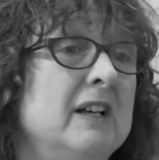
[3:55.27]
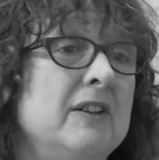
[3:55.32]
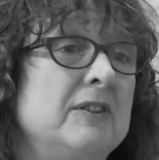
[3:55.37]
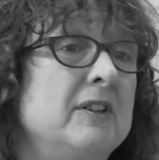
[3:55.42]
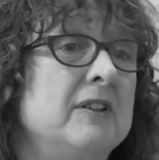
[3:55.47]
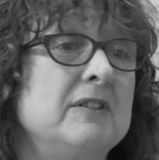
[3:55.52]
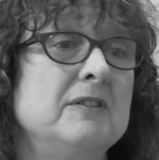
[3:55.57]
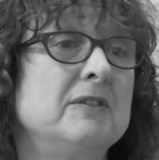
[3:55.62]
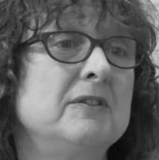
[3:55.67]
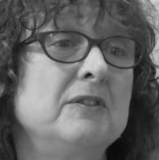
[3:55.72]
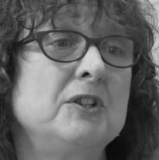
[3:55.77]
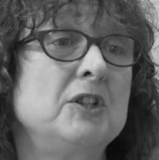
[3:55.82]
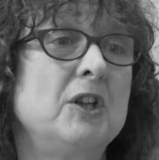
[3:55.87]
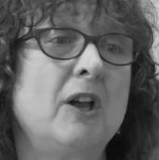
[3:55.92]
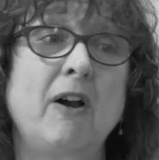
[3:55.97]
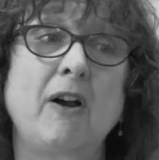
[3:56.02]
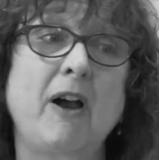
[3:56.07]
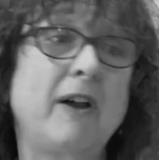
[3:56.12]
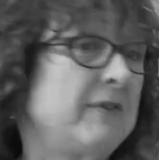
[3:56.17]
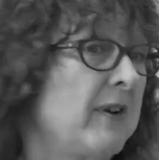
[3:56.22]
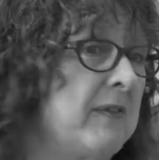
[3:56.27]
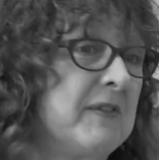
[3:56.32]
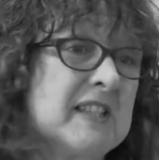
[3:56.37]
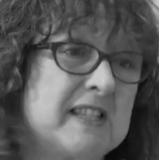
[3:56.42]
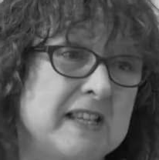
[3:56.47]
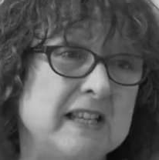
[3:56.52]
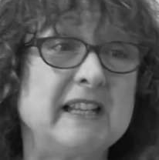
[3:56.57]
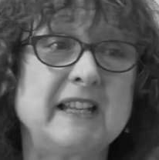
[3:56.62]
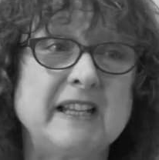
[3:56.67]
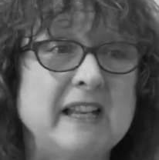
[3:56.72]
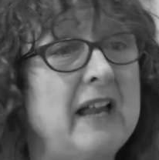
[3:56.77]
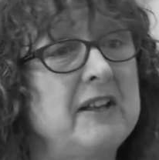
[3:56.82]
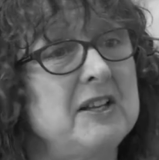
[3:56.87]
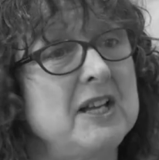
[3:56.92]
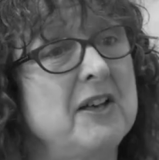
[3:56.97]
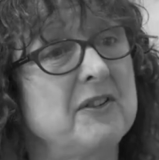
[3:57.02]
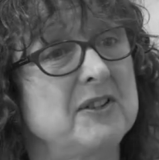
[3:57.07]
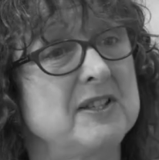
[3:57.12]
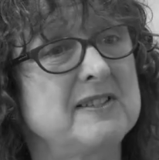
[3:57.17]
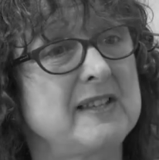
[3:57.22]
than I've ever seen in
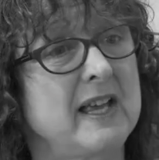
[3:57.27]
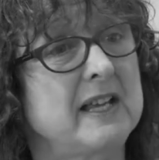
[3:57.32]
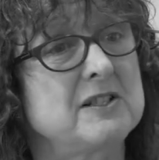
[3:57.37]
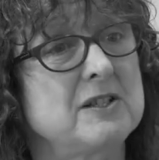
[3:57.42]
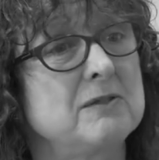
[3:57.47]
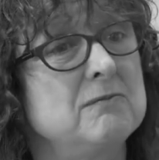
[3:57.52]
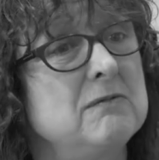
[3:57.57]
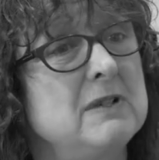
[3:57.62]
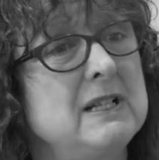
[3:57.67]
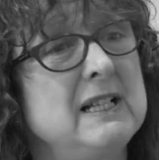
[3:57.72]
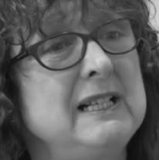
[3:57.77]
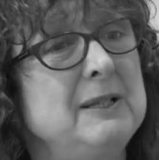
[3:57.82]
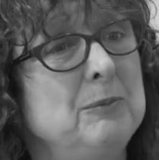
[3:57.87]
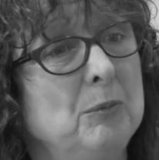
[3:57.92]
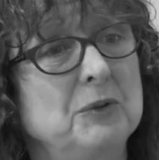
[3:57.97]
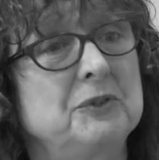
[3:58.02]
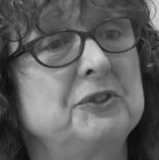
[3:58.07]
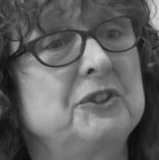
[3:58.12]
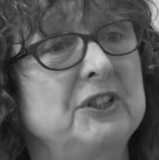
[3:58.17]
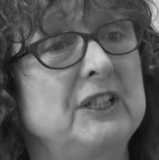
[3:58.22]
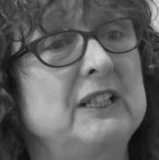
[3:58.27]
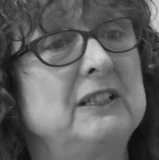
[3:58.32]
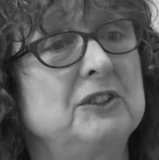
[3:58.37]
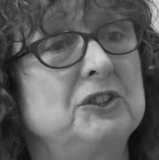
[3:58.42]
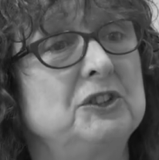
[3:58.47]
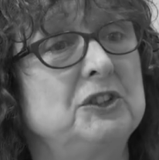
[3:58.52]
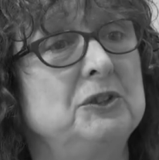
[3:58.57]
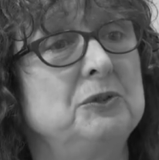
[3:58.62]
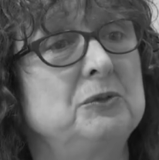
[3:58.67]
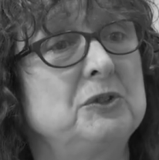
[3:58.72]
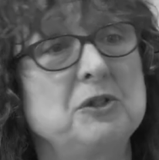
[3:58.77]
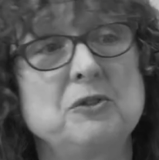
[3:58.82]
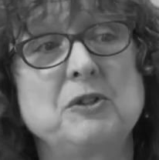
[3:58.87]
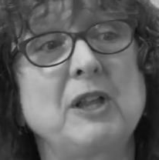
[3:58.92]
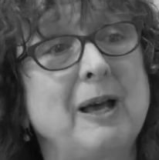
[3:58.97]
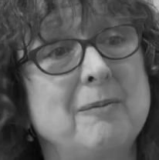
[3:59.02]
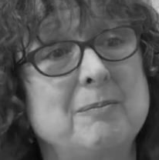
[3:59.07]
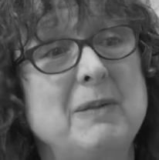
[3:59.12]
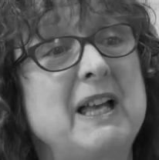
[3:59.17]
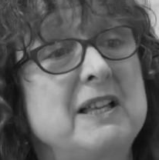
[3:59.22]
any other sector, really wanting to do
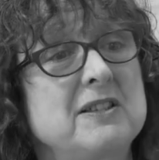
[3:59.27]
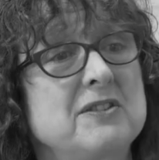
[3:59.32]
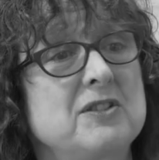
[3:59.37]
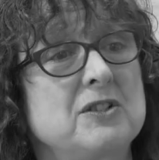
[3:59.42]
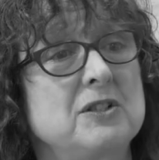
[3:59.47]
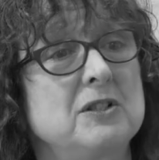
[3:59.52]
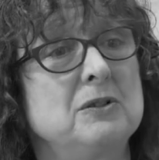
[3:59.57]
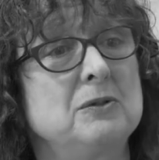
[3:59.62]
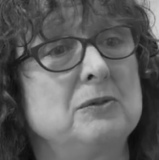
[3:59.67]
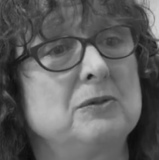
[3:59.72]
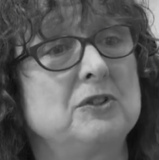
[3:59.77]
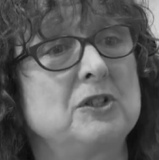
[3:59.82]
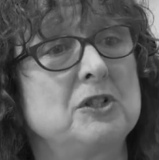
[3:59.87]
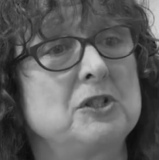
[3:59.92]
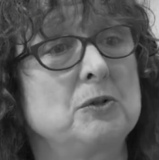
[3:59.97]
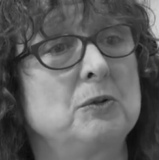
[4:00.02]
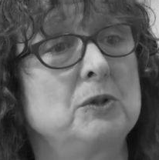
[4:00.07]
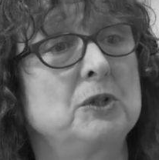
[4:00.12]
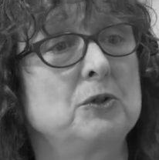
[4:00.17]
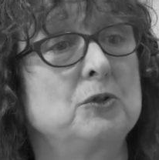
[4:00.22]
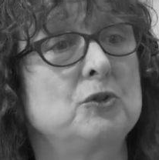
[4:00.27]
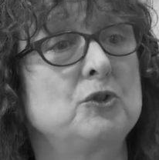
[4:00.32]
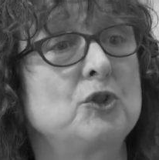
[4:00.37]
their best to do a good